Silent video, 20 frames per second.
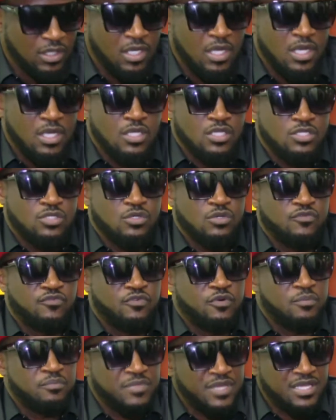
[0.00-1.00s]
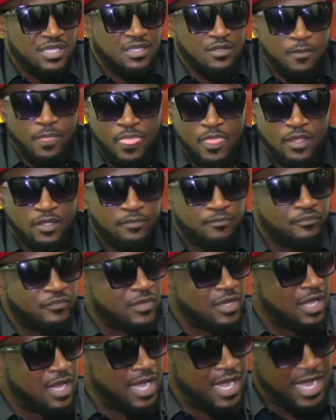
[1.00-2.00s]
Uh, so for me,
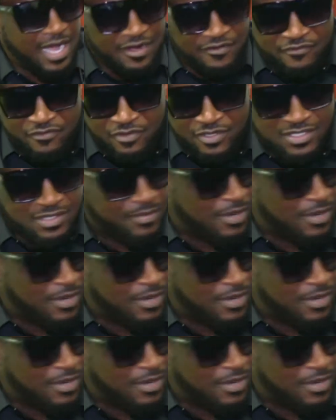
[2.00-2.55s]
Aphro is